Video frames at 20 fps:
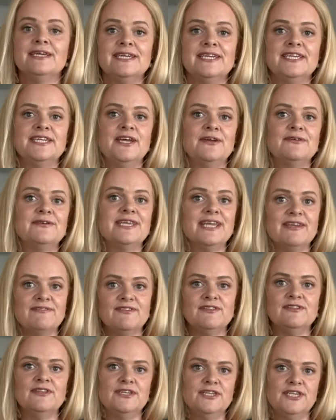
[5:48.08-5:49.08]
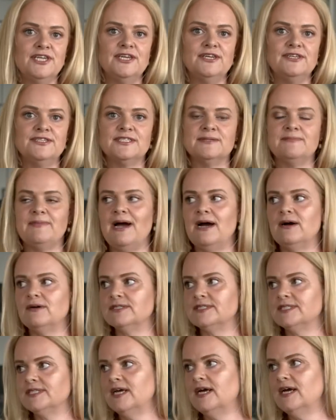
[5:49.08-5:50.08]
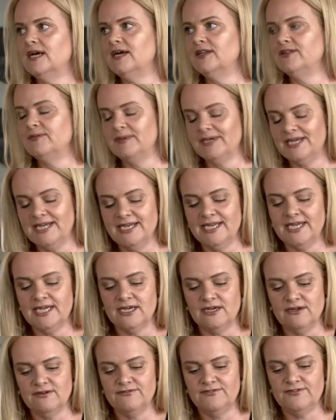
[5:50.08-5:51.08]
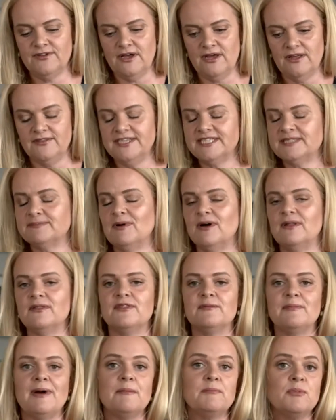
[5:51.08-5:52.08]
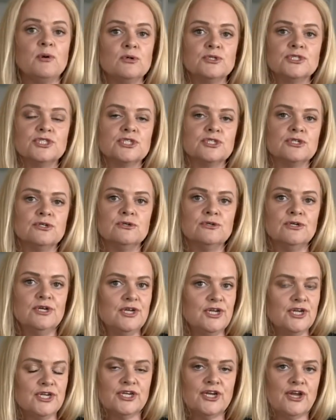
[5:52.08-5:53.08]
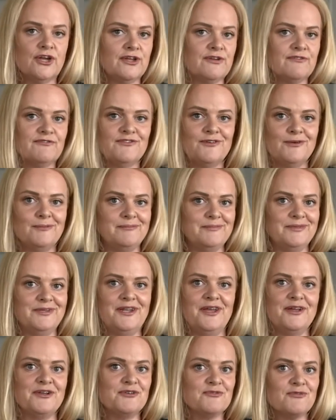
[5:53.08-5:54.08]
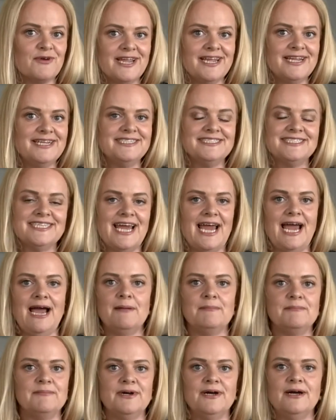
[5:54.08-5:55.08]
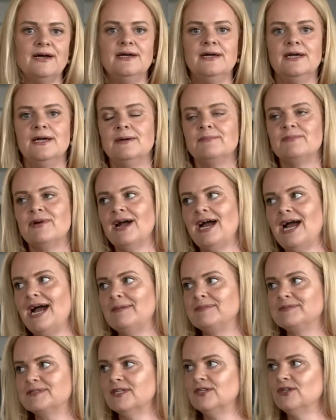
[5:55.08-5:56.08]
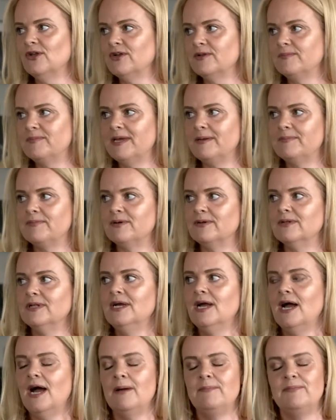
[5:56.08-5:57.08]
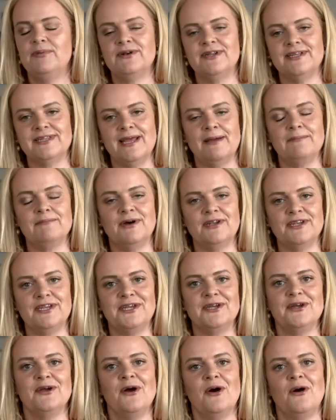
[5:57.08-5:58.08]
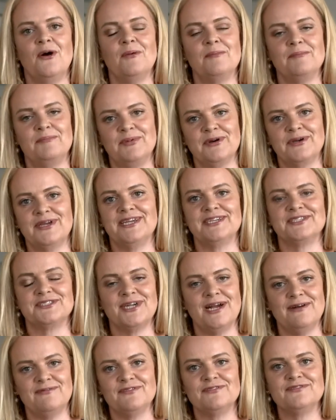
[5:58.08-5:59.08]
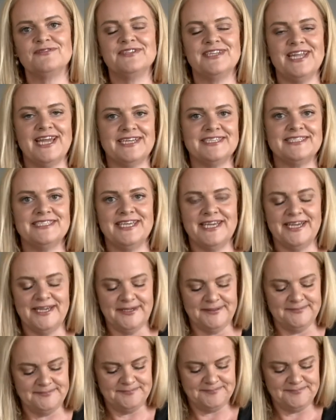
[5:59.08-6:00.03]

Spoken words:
you know, given the news about the beginning of this month about Portugal going from, you know, green to amber, perhaps a lot of people are putting their money on booking travel for next year.